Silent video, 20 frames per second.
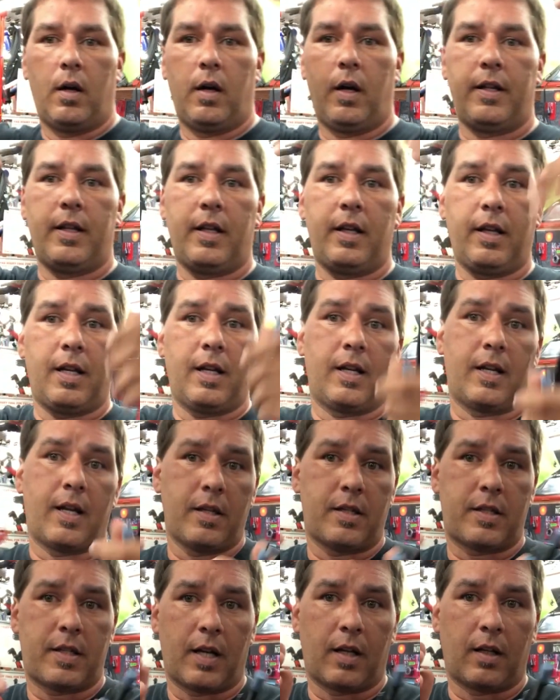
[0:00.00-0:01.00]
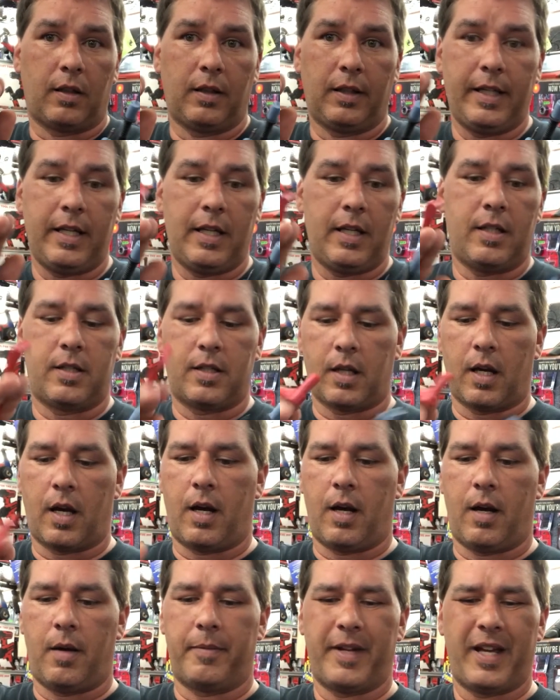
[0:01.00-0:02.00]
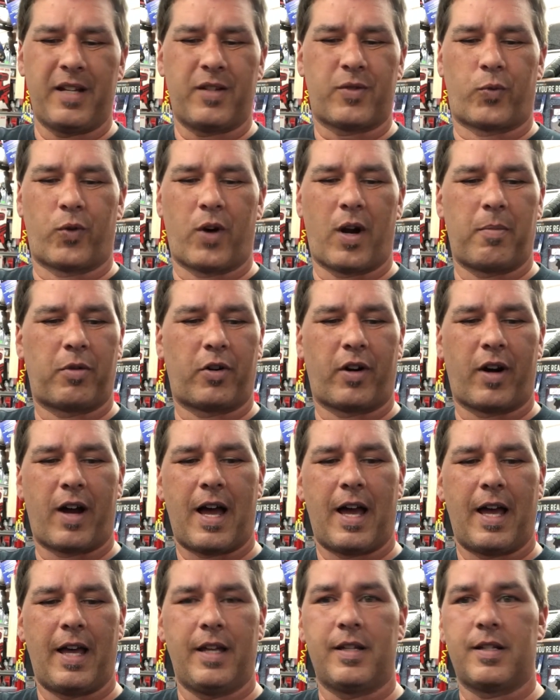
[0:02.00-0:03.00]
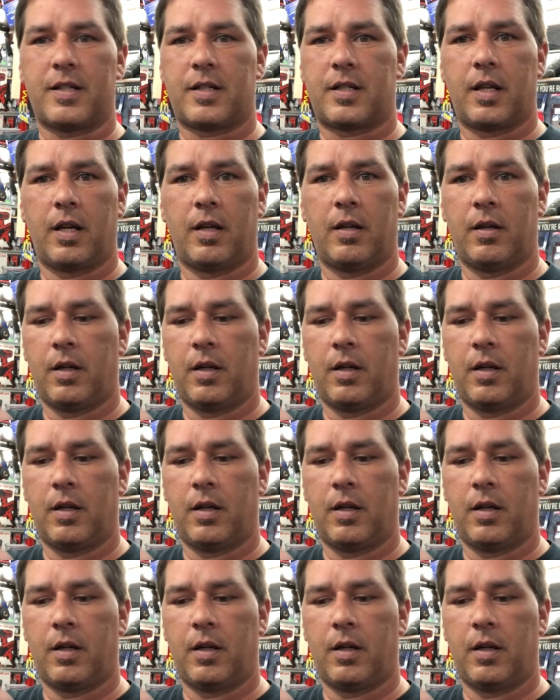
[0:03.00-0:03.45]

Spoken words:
And then you get a nice set of leads, nice rubberized,